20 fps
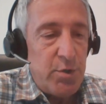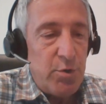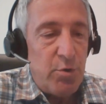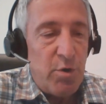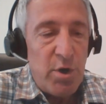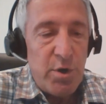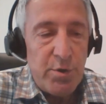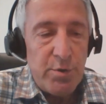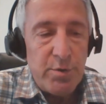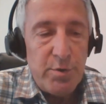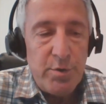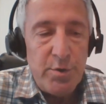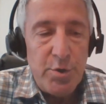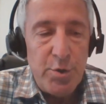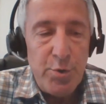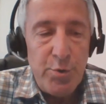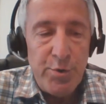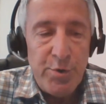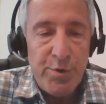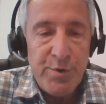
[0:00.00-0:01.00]
to our
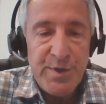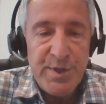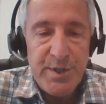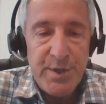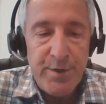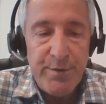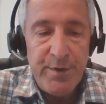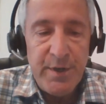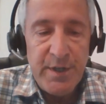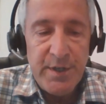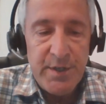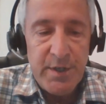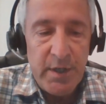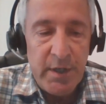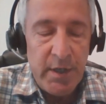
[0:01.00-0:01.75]
tuner series.